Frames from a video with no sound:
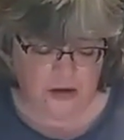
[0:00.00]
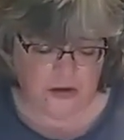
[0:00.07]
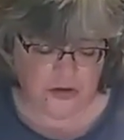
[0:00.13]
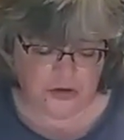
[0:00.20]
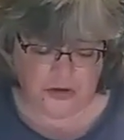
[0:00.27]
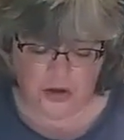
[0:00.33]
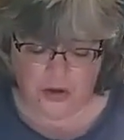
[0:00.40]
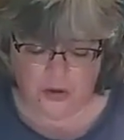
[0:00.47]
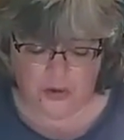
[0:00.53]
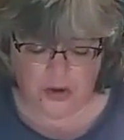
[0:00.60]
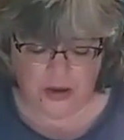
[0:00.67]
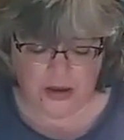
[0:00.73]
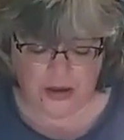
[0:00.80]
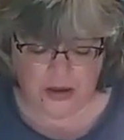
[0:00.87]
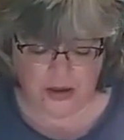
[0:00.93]
so
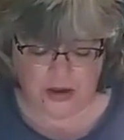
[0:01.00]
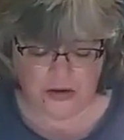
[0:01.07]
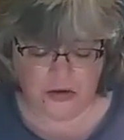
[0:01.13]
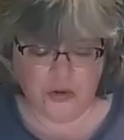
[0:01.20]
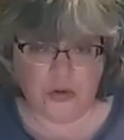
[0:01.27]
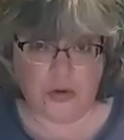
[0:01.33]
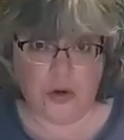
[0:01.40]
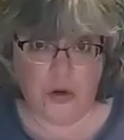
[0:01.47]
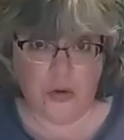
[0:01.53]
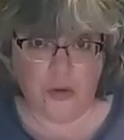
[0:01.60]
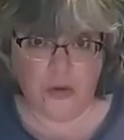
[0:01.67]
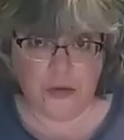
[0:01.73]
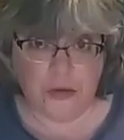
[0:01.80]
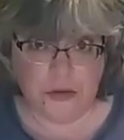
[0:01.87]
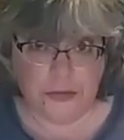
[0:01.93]
I do a
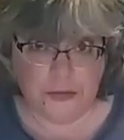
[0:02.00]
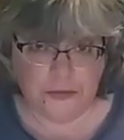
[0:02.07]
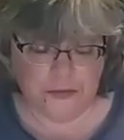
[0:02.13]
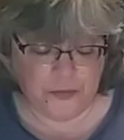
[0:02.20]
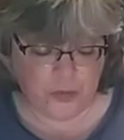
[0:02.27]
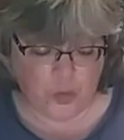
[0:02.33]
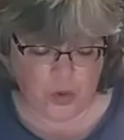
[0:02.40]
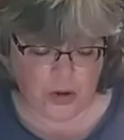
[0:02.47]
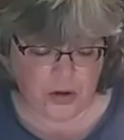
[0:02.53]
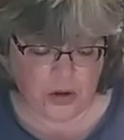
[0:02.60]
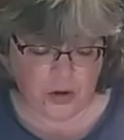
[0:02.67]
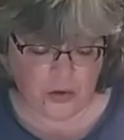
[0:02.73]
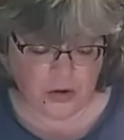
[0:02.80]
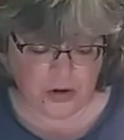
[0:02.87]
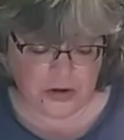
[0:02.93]
coat, 1
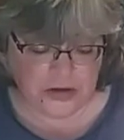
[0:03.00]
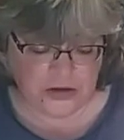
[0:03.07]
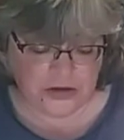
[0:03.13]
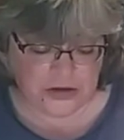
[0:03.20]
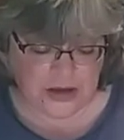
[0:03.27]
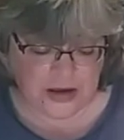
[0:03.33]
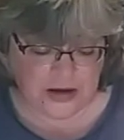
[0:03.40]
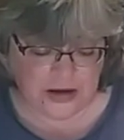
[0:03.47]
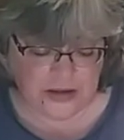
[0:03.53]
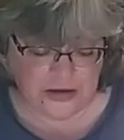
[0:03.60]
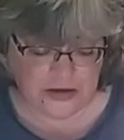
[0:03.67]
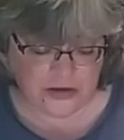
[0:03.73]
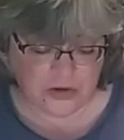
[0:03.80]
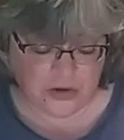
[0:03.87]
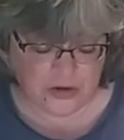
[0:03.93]
coat on each side of
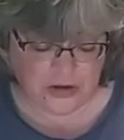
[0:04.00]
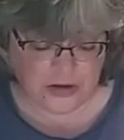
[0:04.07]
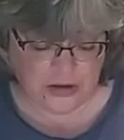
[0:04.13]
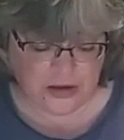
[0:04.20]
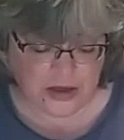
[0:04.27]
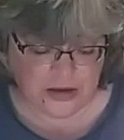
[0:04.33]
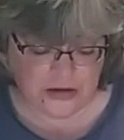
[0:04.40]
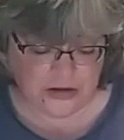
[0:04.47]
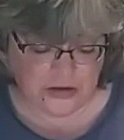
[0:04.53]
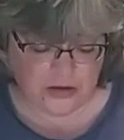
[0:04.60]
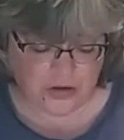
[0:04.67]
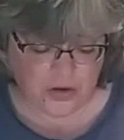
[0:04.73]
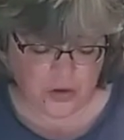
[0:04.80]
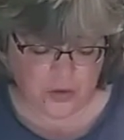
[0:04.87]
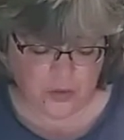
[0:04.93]
these. So I did the
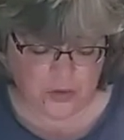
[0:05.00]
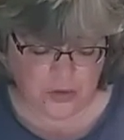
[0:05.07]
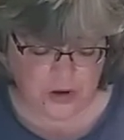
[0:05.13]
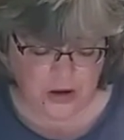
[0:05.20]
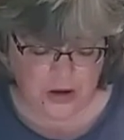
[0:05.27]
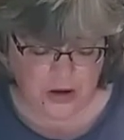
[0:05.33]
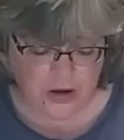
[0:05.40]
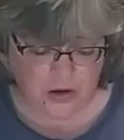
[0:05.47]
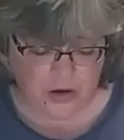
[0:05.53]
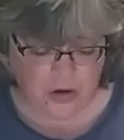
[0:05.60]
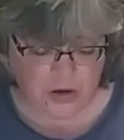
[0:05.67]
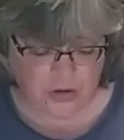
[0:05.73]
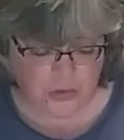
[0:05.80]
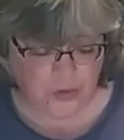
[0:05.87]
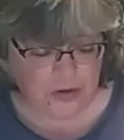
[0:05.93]
coat
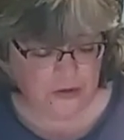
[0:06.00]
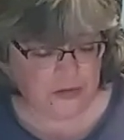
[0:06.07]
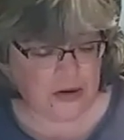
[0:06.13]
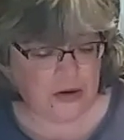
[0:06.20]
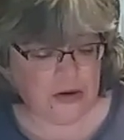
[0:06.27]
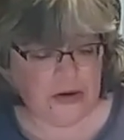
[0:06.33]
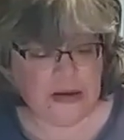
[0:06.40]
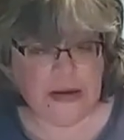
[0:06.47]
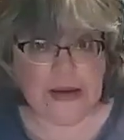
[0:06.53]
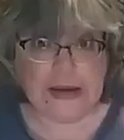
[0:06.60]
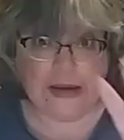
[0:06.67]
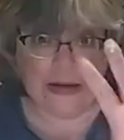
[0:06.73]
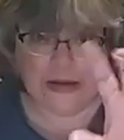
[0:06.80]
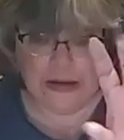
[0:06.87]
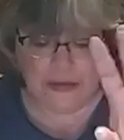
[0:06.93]
all the way around it. I
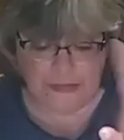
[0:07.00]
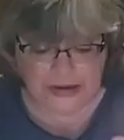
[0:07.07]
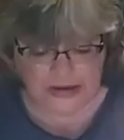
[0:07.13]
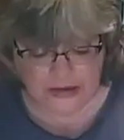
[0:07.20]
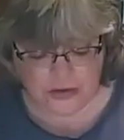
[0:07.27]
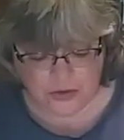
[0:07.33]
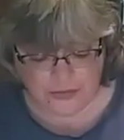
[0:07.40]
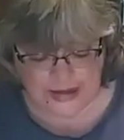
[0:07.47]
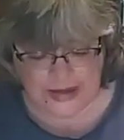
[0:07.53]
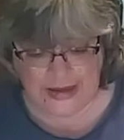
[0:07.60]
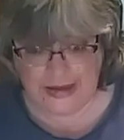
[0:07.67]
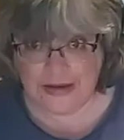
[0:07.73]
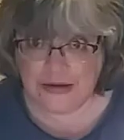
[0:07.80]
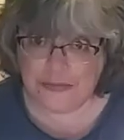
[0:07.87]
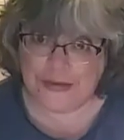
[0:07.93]
got a little paint on my
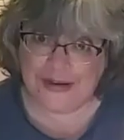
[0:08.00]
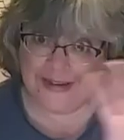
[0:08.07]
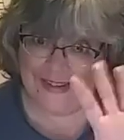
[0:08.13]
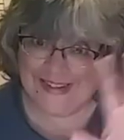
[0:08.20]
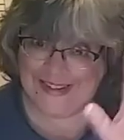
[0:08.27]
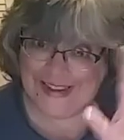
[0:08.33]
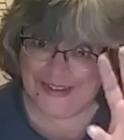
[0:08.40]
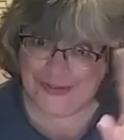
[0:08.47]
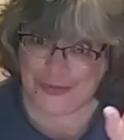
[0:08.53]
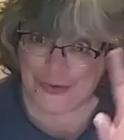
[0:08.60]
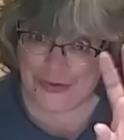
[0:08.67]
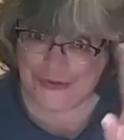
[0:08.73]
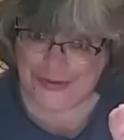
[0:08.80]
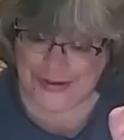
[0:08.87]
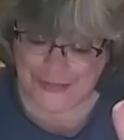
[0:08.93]
hands, but life's
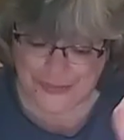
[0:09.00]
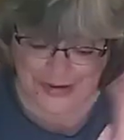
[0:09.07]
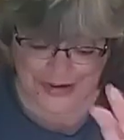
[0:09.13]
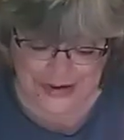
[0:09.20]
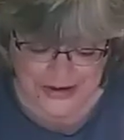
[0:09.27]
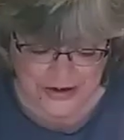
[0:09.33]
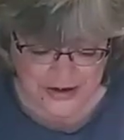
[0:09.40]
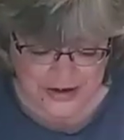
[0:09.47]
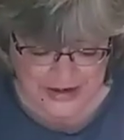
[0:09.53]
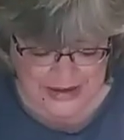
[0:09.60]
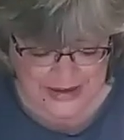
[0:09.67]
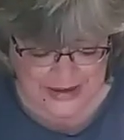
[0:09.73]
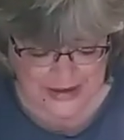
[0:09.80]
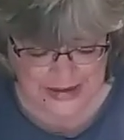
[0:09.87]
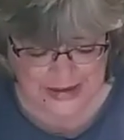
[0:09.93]
more fun when you're
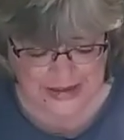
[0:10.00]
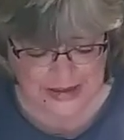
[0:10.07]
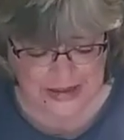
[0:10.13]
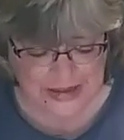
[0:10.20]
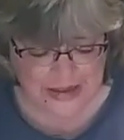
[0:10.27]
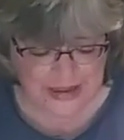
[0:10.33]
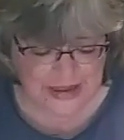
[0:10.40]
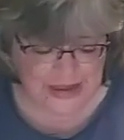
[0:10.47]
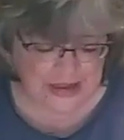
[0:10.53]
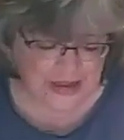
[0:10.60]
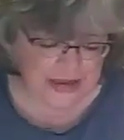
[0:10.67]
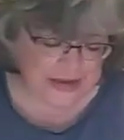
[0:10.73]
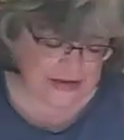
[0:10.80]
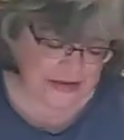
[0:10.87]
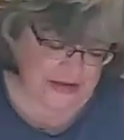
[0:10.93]
dirty.
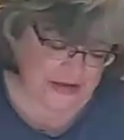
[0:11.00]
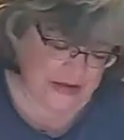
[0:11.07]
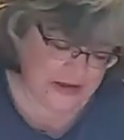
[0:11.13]
And